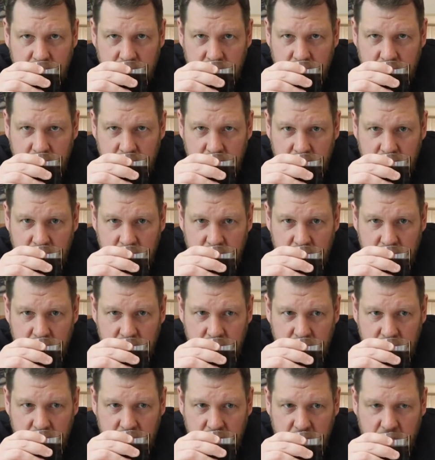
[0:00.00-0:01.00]

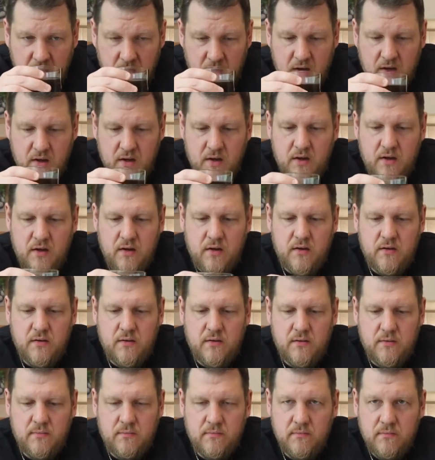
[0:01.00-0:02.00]

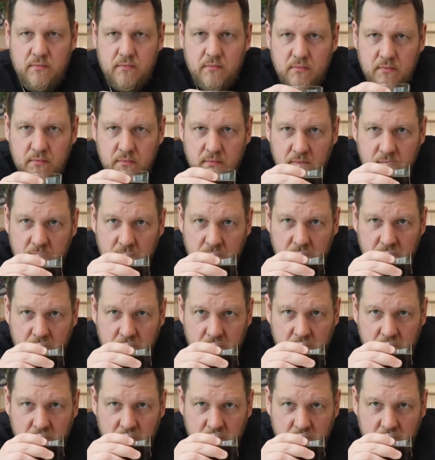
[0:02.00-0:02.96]
Nobody speaks.